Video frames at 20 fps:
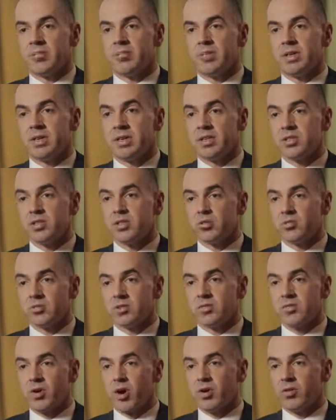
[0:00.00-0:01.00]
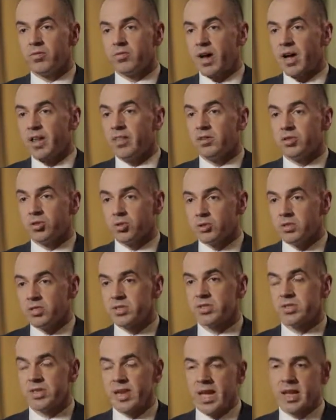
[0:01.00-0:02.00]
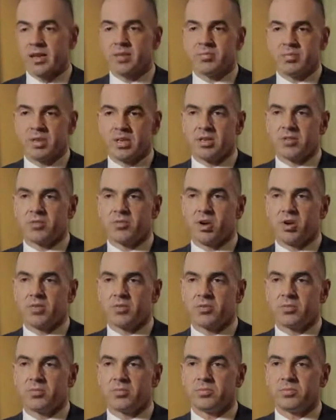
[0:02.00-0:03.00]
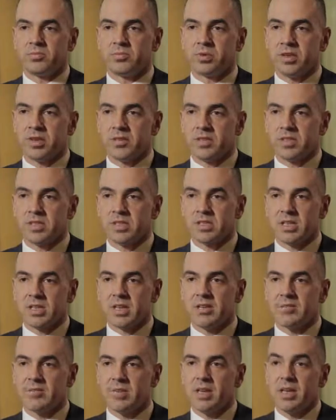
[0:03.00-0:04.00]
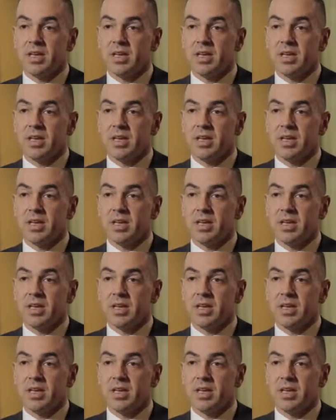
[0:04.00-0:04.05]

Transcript: begin to involve other joints that hadn't been involved previously.